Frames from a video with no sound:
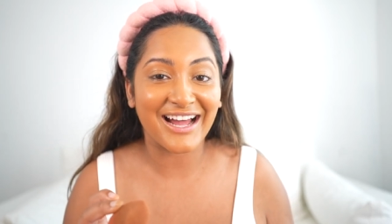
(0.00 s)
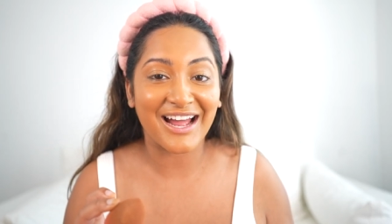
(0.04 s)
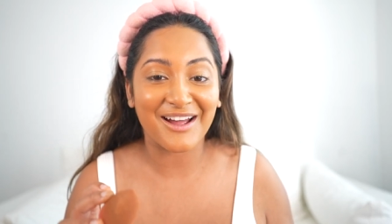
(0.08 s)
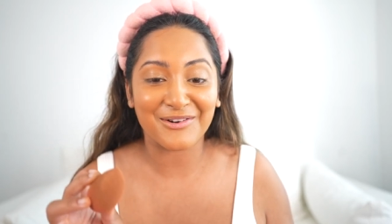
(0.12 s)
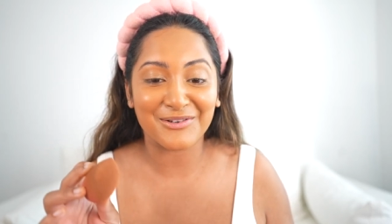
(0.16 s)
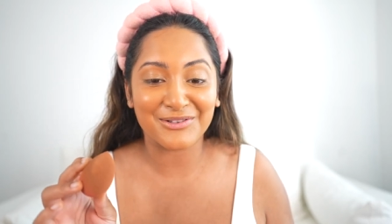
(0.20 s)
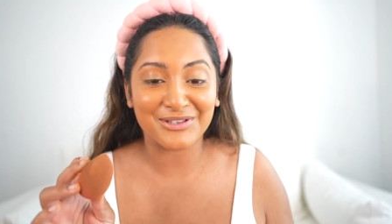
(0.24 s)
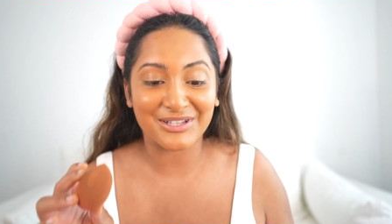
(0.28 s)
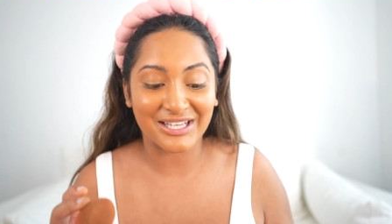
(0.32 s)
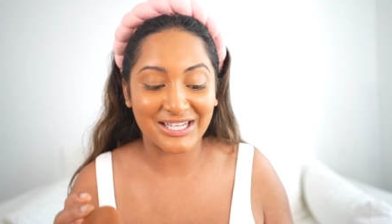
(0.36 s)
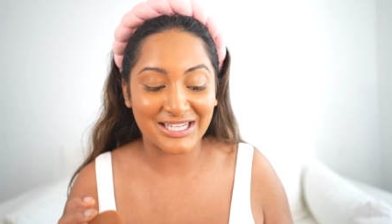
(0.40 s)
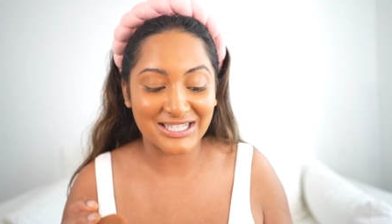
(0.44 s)
I
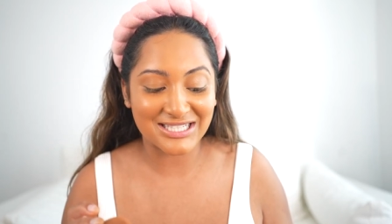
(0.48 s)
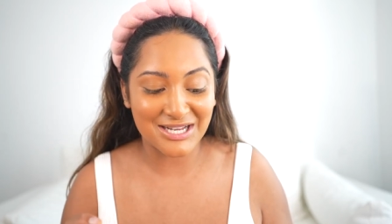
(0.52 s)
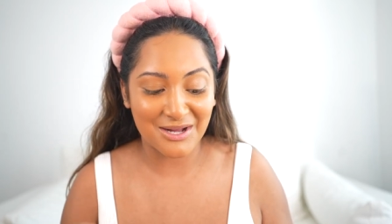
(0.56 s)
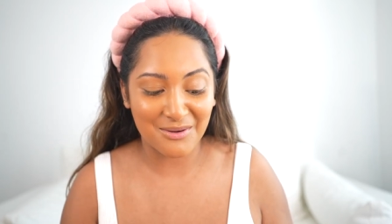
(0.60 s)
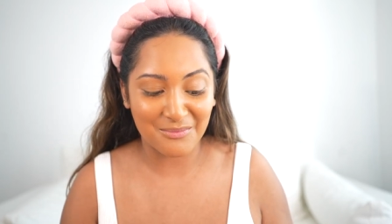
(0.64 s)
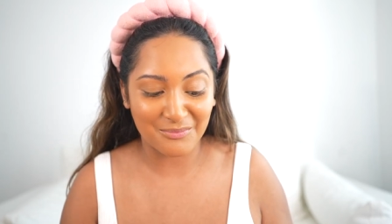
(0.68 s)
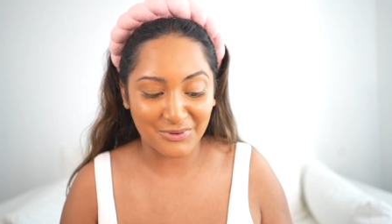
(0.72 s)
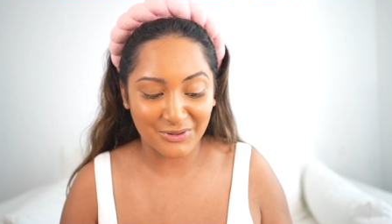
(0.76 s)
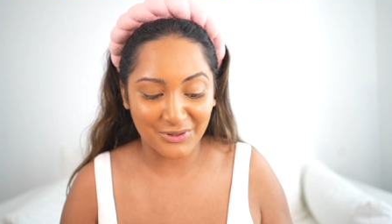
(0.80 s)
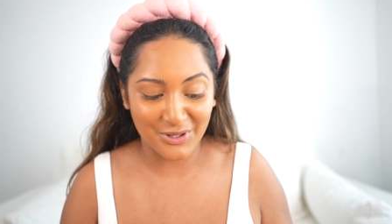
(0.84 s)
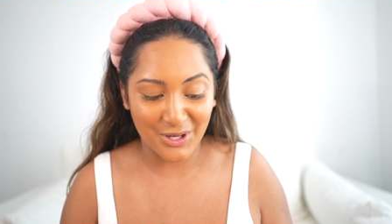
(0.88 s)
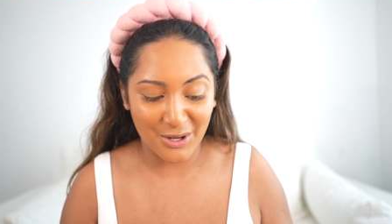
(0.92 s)
will link it
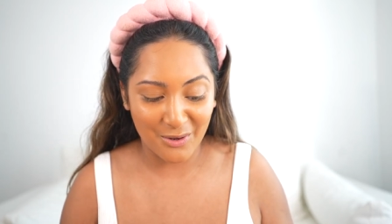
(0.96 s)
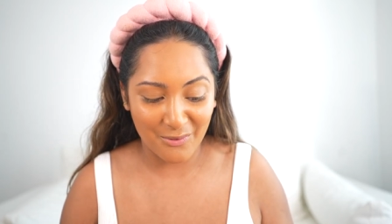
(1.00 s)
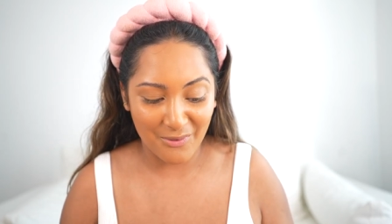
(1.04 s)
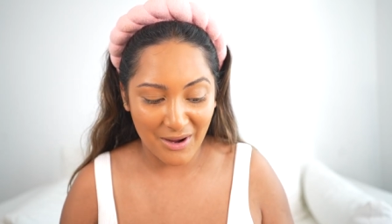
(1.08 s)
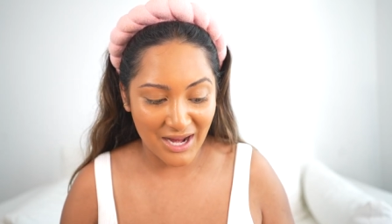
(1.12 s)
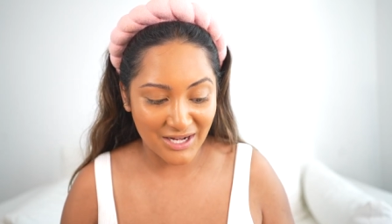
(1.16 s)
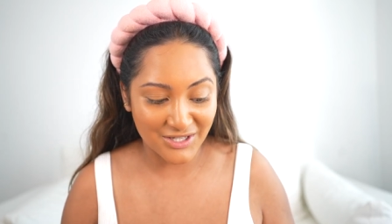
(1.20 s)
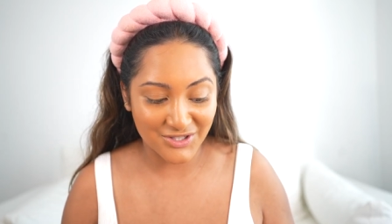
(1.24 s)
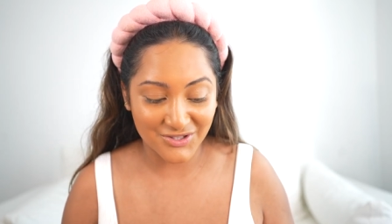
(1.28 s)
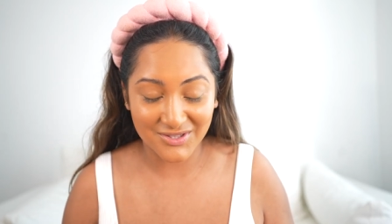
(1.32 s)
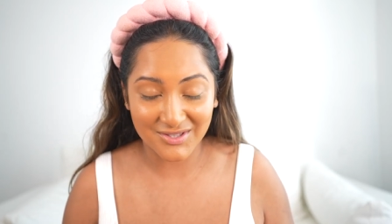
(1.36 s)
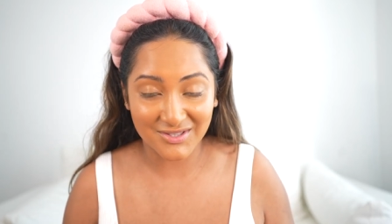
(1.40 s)
down below.
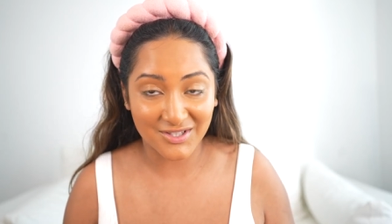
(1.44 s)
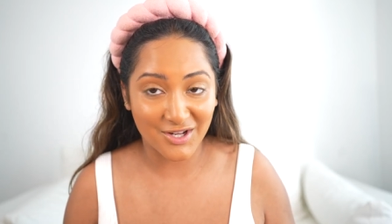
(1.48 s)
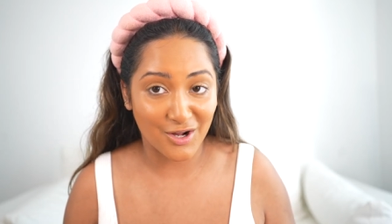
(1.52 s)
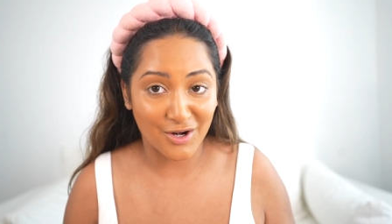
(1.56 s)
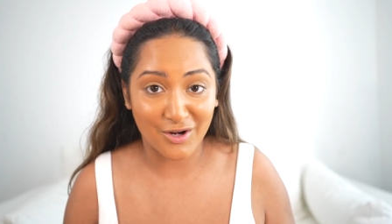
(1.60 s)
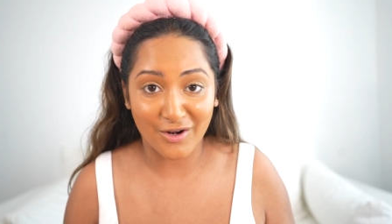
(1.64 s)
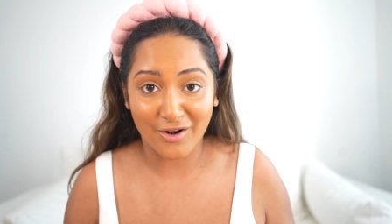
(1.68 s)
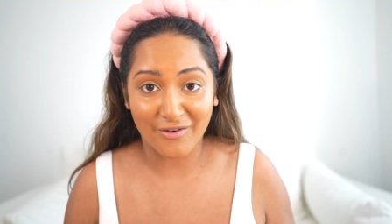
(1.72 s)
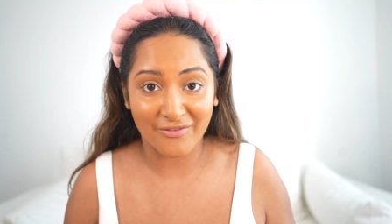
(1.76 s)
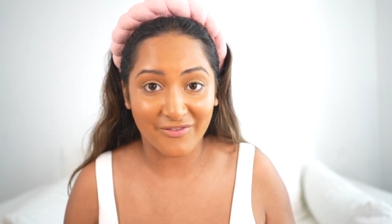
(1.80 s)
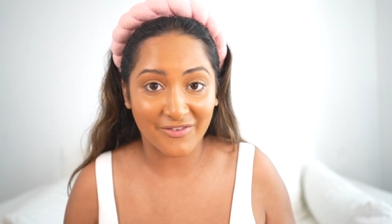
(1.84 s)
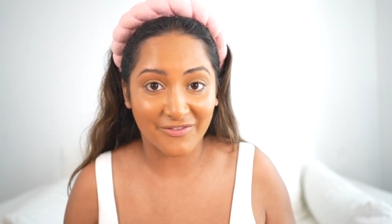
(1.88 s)
I just got
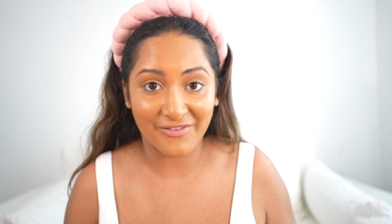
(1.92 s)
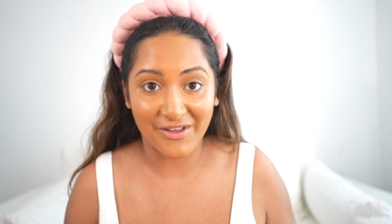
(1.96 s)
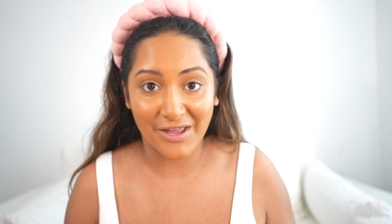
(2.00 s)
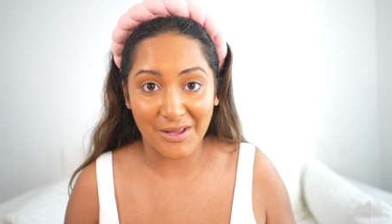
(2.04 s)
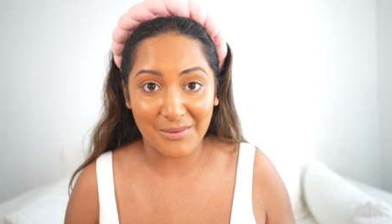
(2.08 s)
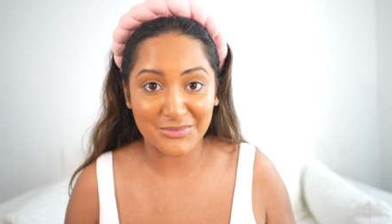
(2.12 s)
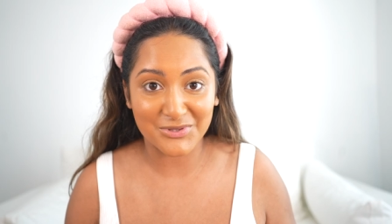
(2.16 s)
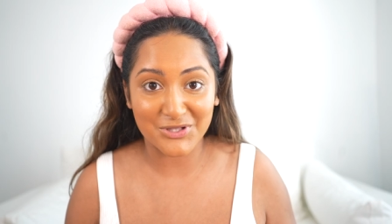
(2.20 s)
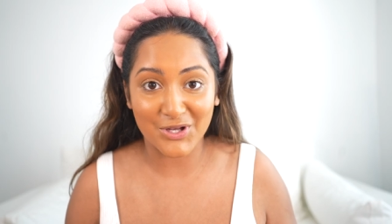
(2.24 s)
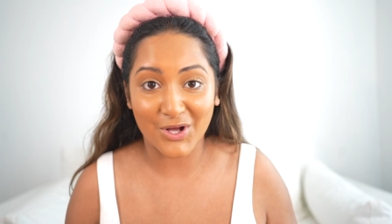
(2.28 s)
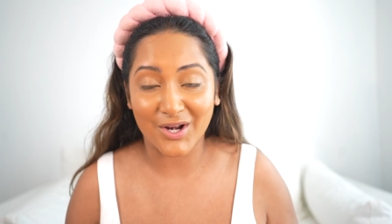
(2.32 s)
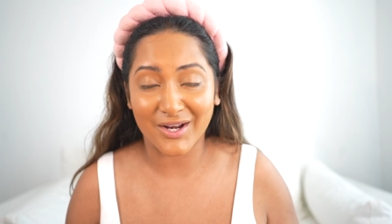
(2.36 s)
it off of
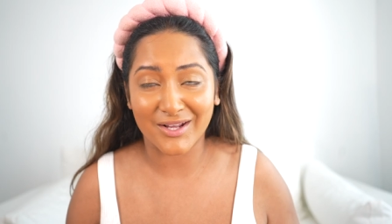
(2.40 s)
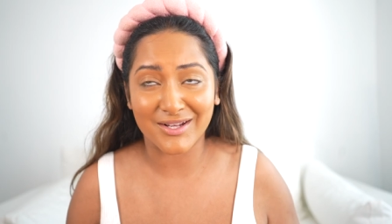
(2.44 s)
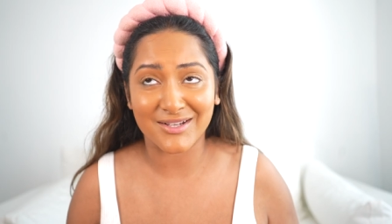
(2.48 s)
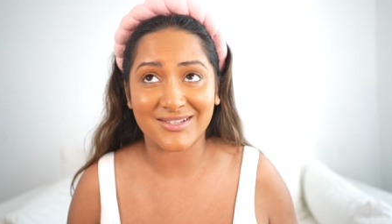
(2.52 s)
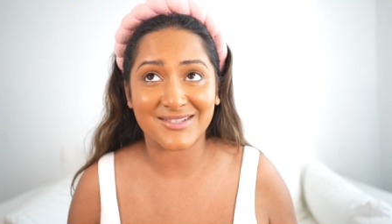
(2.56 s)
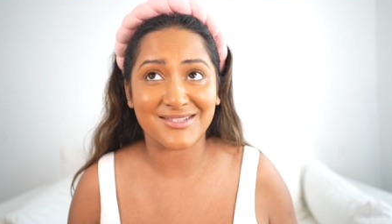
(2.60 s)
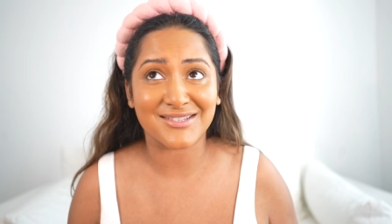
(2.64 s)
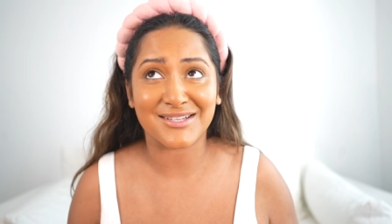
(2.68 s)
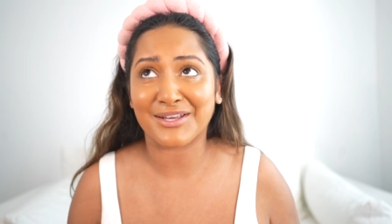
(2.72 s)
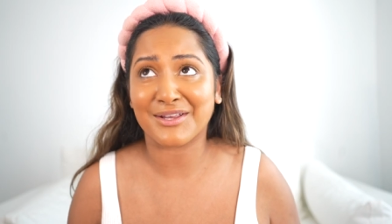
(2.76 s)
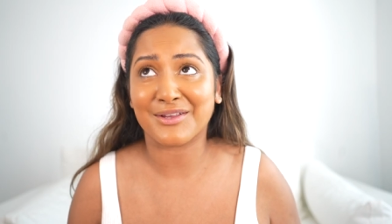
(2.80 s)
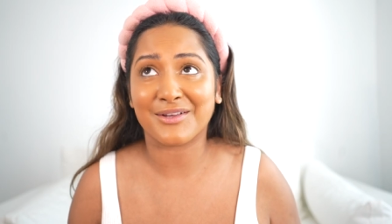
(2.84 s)
Amazon and
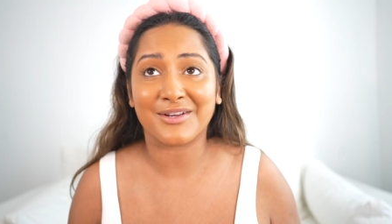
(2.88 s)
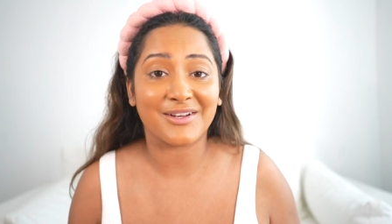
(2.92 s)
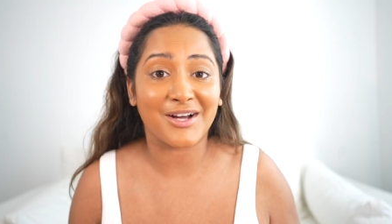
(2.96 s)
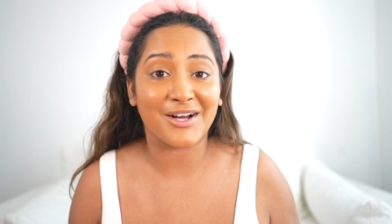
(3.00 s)
it's like